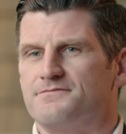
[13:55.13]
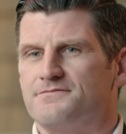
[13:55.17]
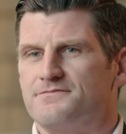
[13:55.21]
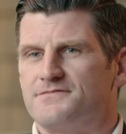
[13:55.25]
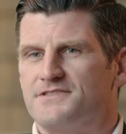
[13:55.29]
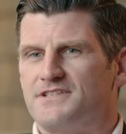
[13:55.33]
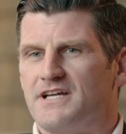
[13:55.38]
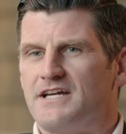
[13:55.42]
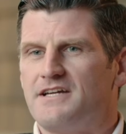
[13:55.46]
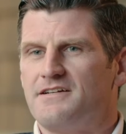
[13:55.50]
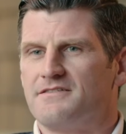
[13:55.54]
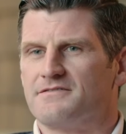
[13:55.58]

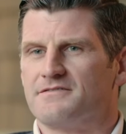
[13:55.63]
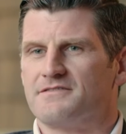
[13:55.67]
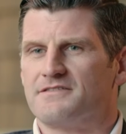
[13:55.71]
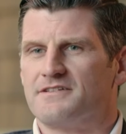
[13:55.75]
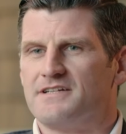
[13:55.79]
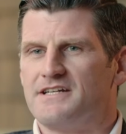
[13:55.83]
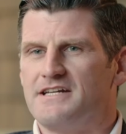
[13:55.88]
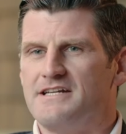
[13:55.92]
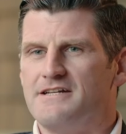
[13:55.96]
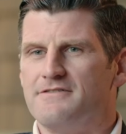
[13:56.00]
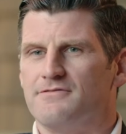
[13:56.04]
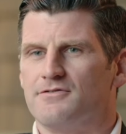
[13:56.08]

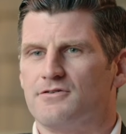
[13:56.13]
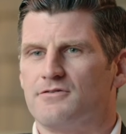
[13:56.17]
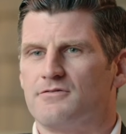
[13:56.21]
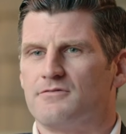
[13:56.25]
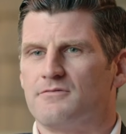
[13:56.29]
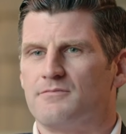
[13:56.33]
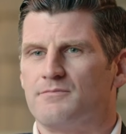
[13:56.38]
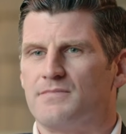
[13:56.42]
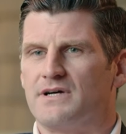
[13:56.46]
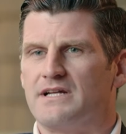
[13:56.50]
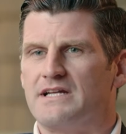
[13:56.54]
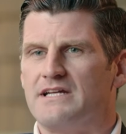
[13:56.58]
Satan,
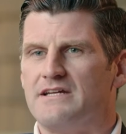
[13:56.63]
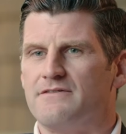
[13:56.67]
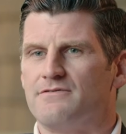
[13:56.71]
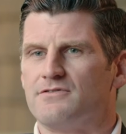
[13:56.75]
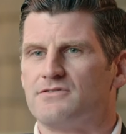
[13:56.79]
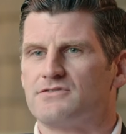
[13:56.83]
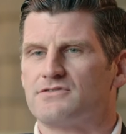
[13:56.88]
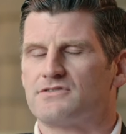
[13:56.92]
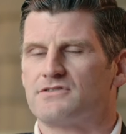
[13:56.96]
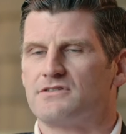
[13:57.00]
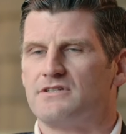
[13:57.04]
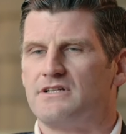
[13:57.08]
evil. But
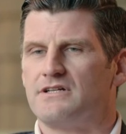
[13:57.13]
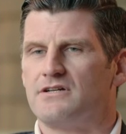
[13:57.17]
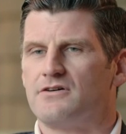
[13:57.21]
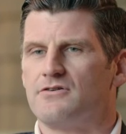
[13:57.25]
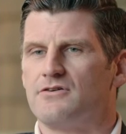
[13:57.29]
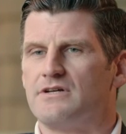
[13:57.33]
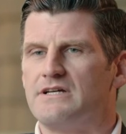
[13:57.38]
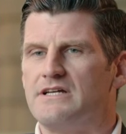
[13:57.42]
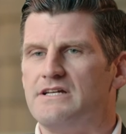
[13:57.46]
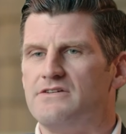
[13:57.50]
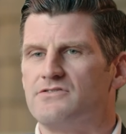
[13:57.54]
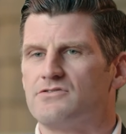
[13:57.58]
evil's,
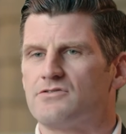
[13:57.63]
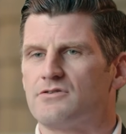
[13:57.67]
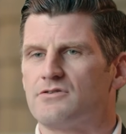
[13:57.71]
he's